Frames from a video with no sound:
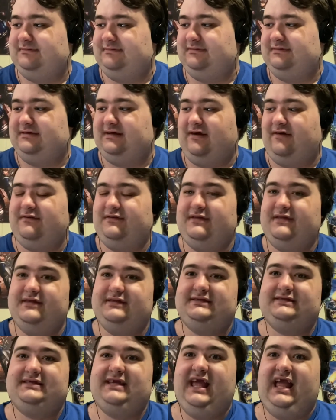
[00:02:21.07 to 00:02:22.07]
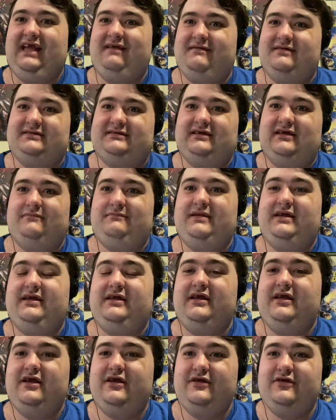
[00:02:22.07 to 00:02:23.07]
telling this game is gonna be
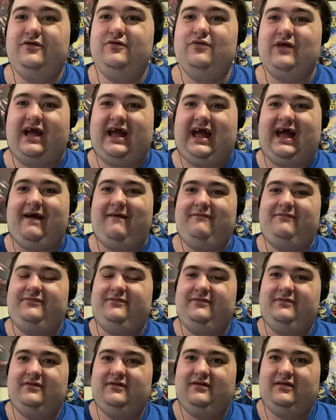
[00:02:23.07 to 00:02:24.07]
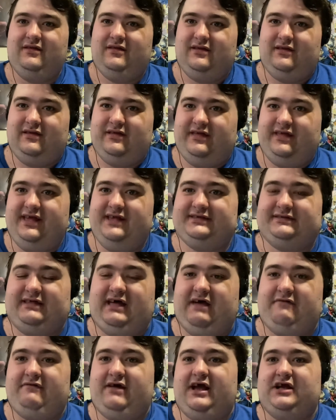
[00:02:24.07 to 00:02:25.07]
it's
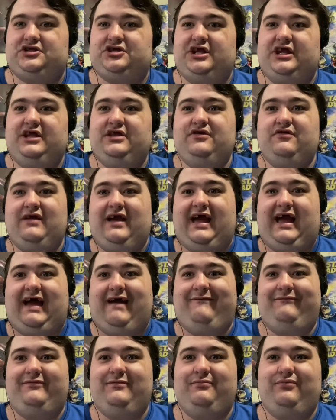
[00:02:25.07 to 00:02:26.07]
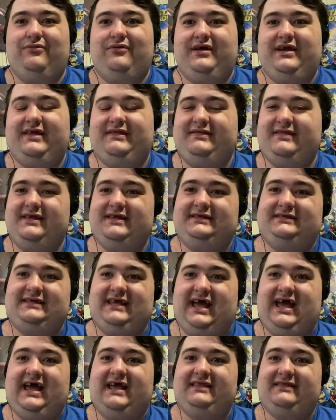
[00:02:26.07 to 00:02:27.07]
live action and you have to play this
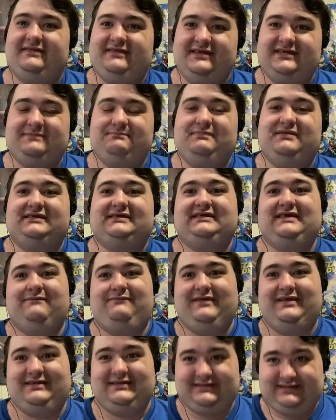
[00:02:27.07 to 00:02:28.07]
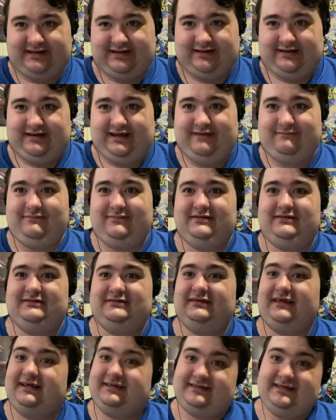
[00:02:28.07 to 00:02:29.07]
at this specific time.
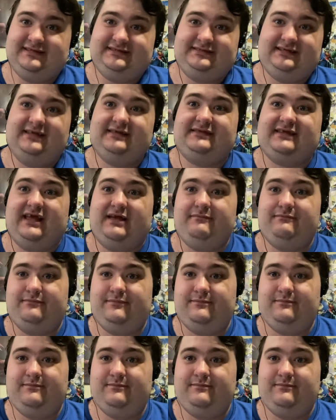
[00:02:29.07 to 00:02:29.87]
Like they said, 10.